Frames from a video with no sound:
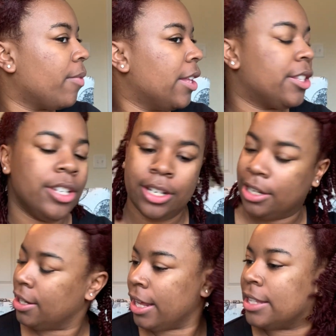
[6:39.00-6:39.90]
It's
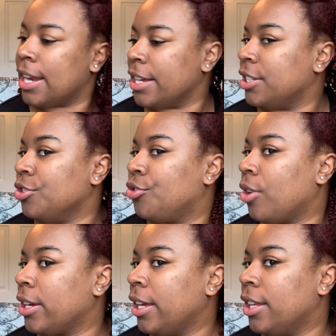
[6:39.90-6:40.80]
good, it's nice and
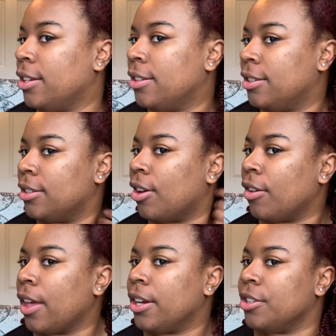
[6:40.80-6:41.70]
shrunken, all
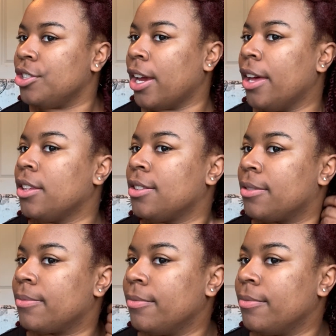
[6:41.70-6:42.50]
that good jazz.